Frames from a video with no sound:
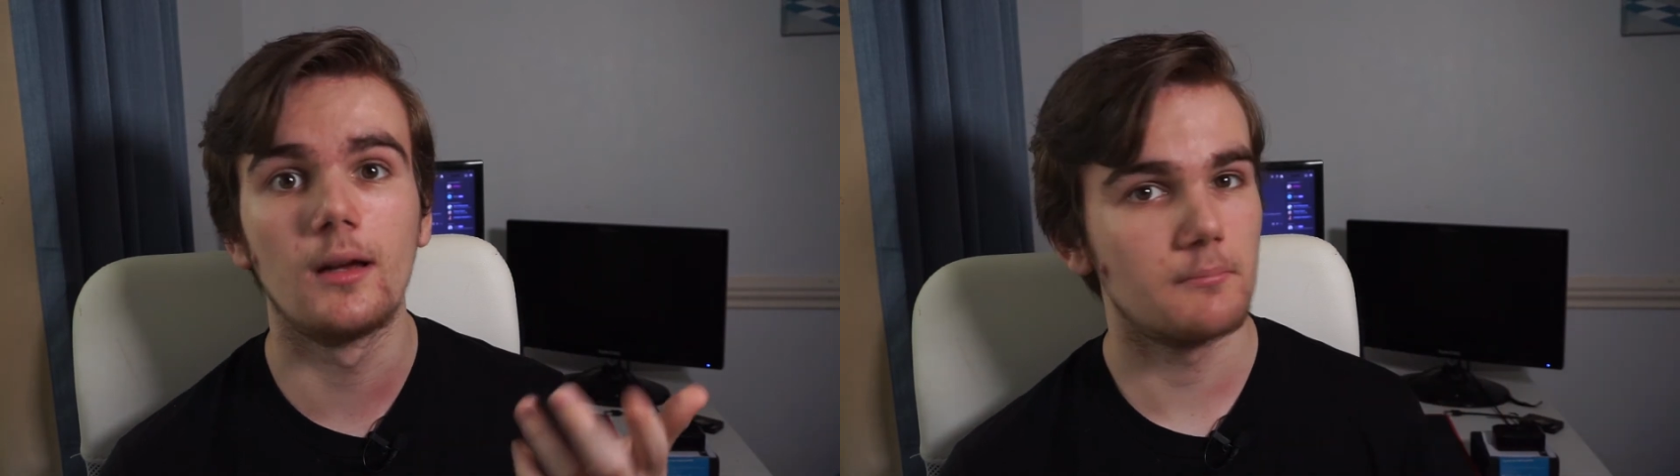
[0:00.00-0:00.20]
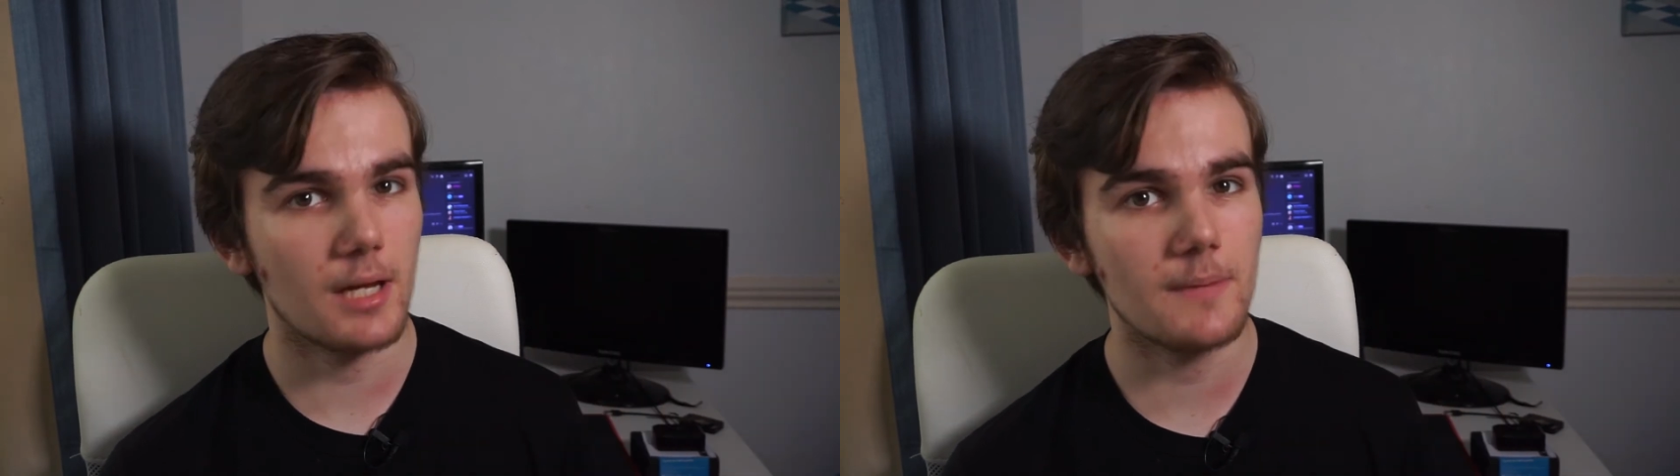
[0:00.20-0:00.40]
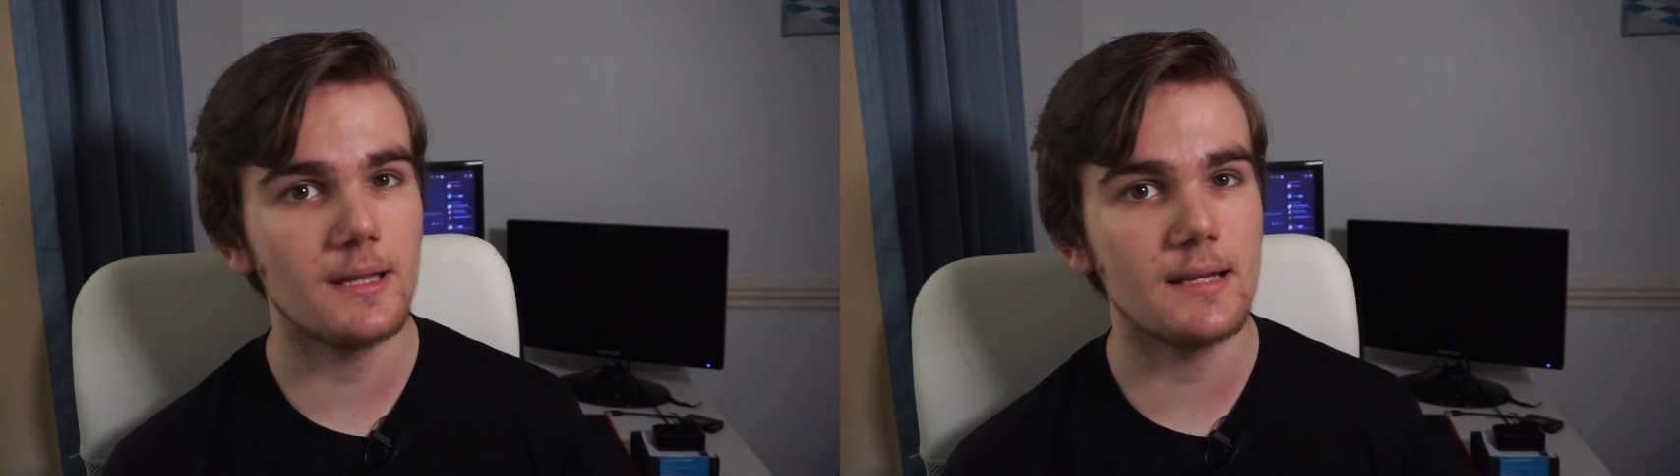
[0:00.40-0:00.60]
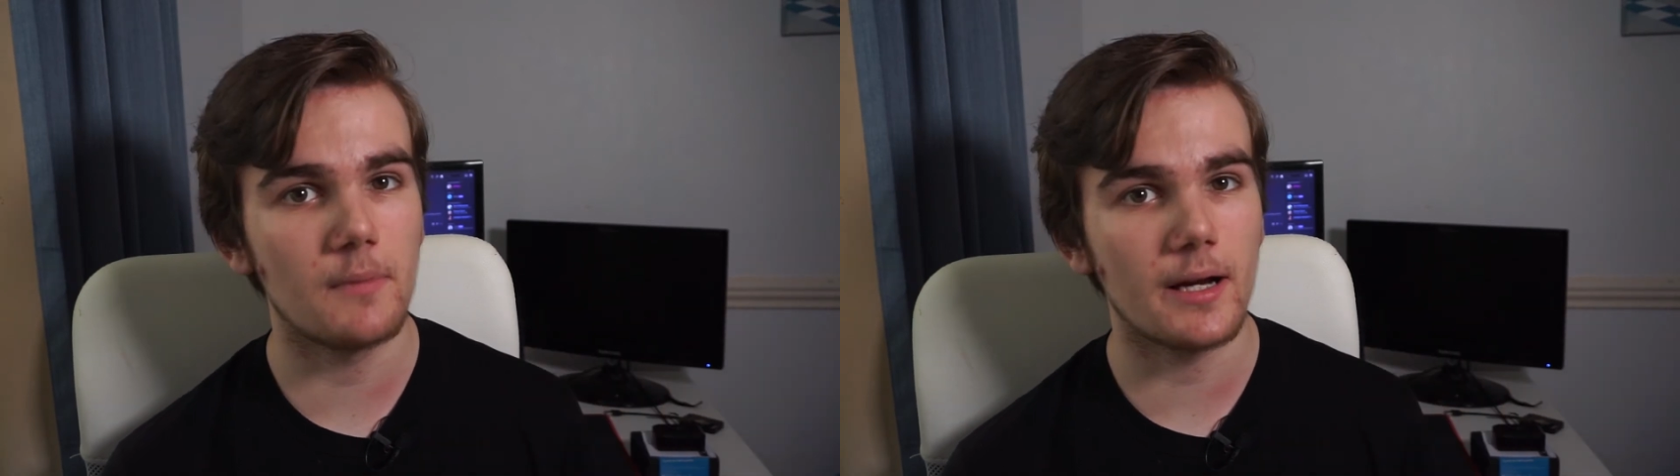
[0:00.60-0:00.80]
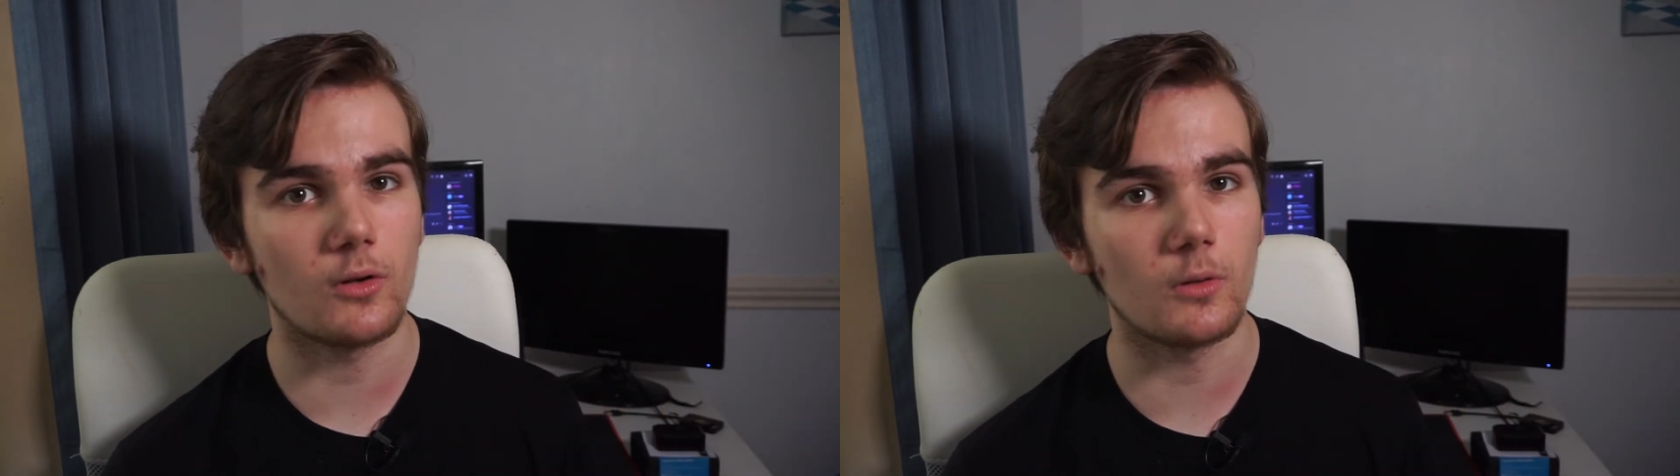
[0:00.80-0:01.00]
maybe these
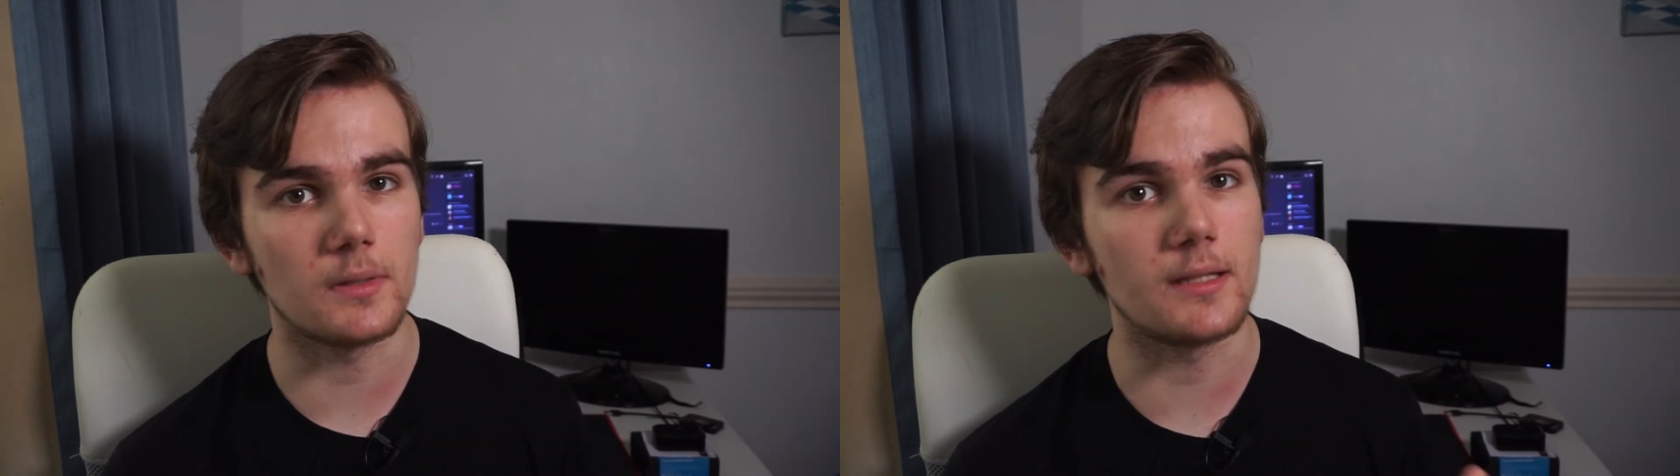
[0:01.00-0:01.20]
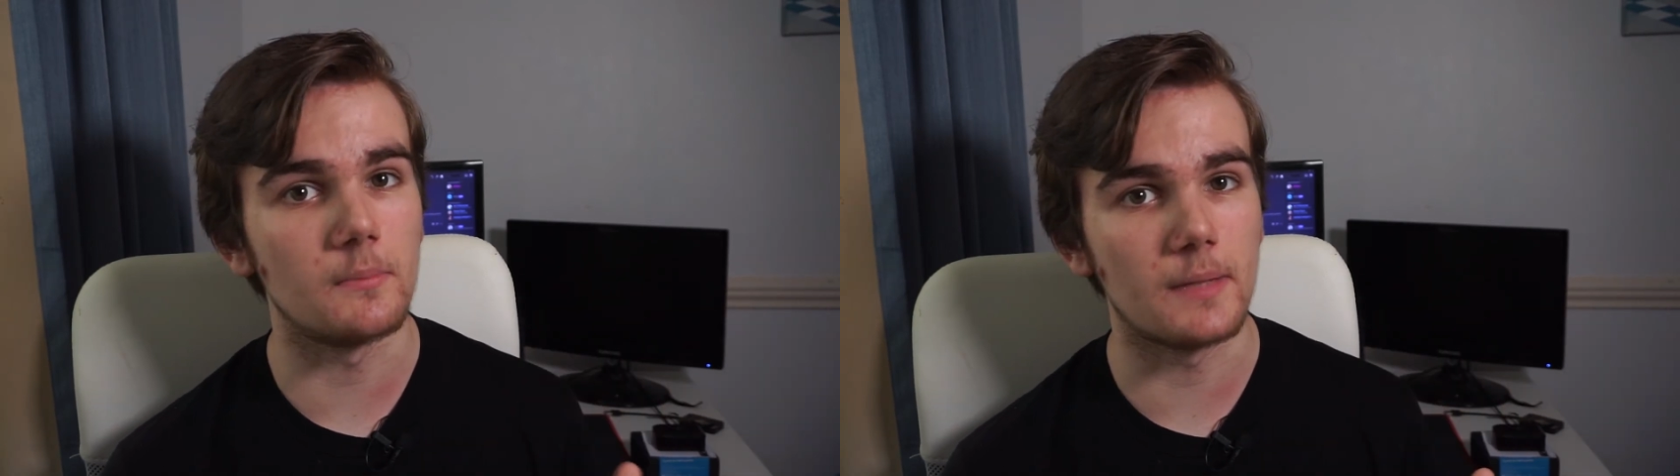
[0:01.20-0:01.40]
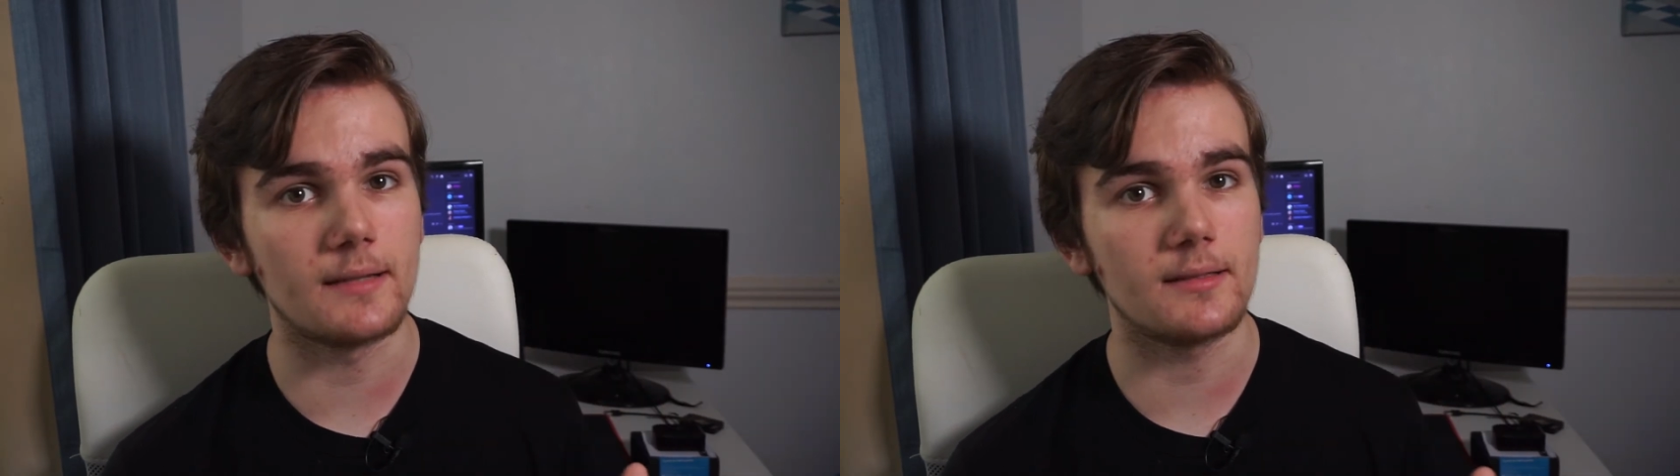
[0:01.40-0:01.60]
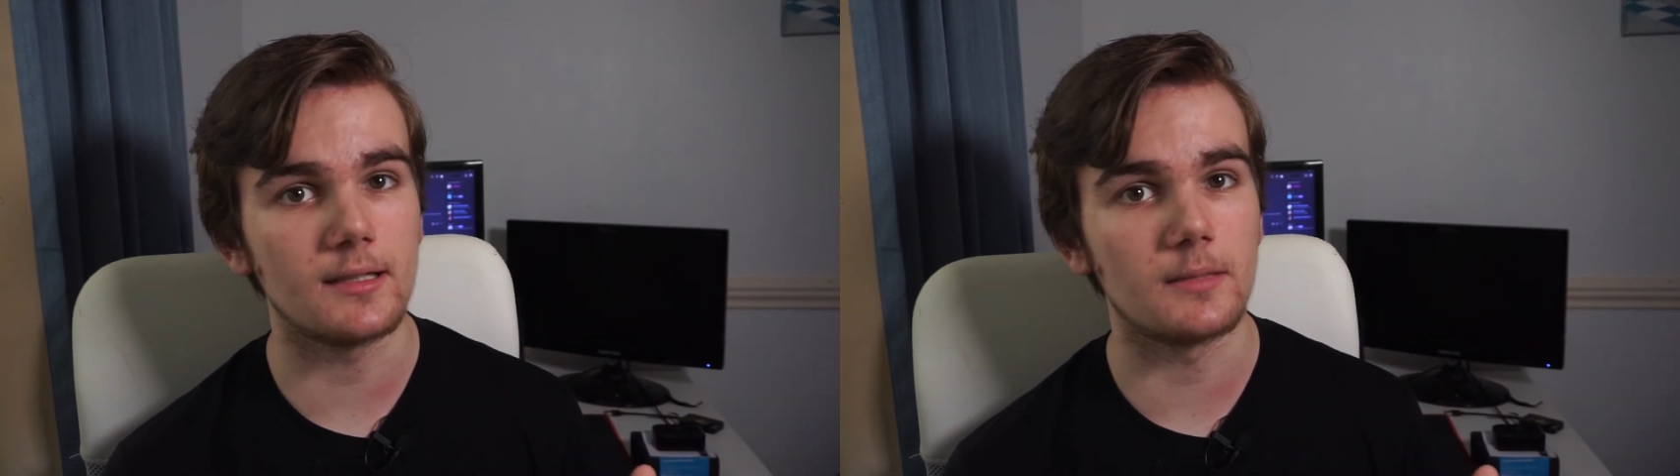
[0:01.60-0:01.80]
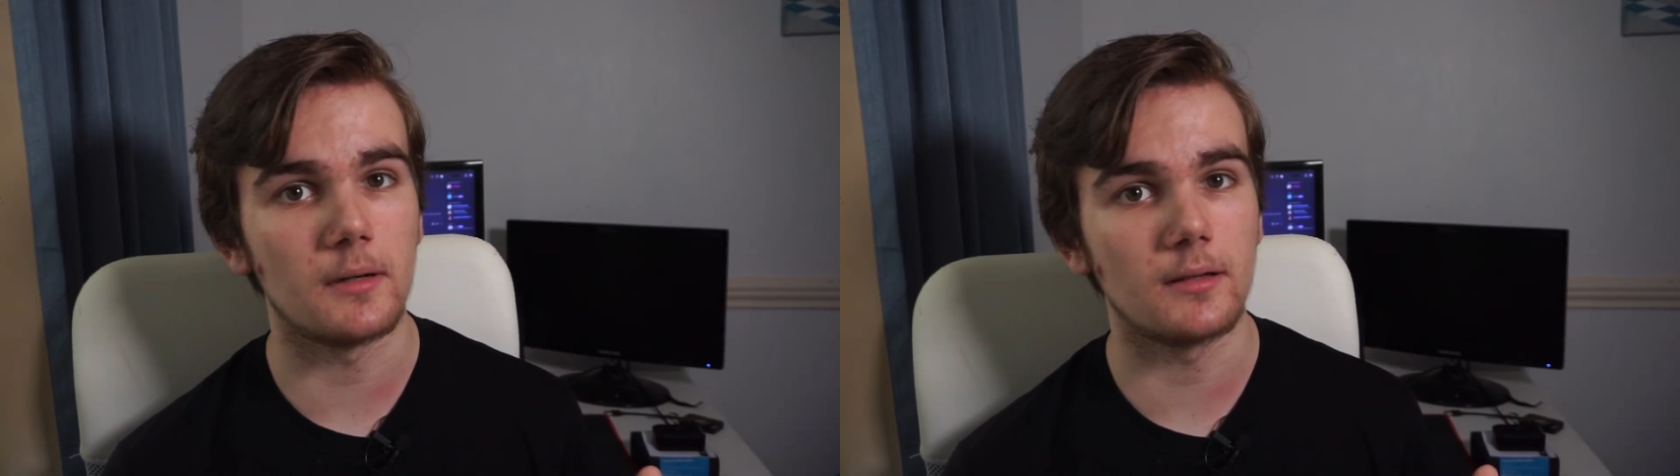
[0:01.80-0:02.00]
might not be the best
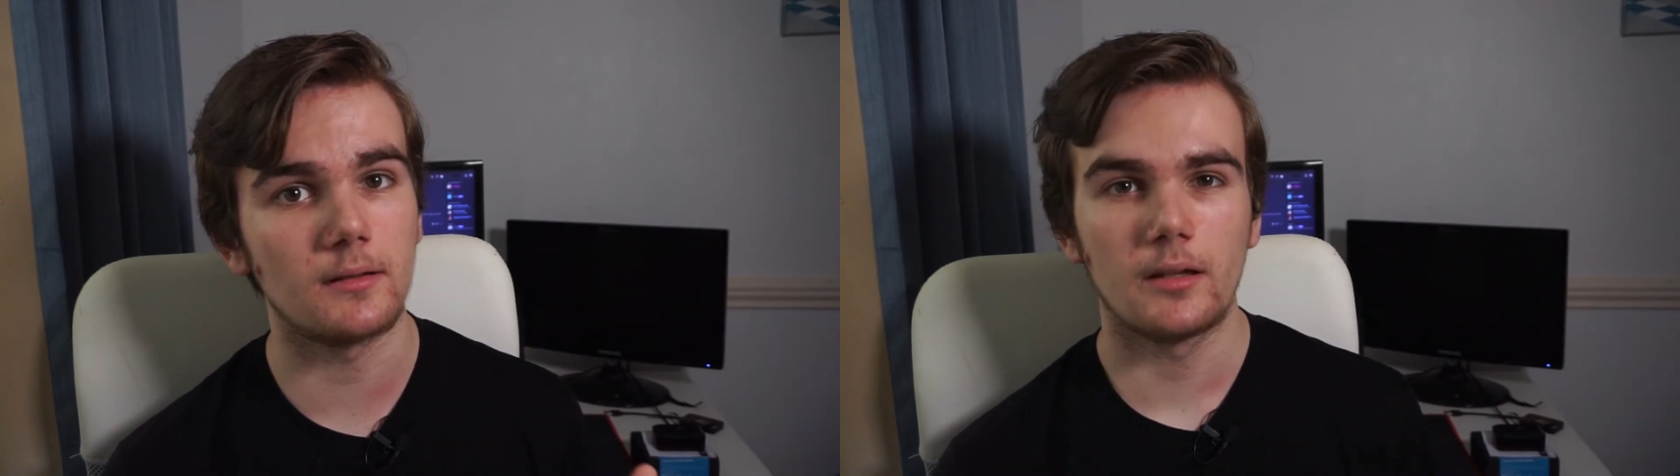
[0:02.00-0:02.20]
earbuds.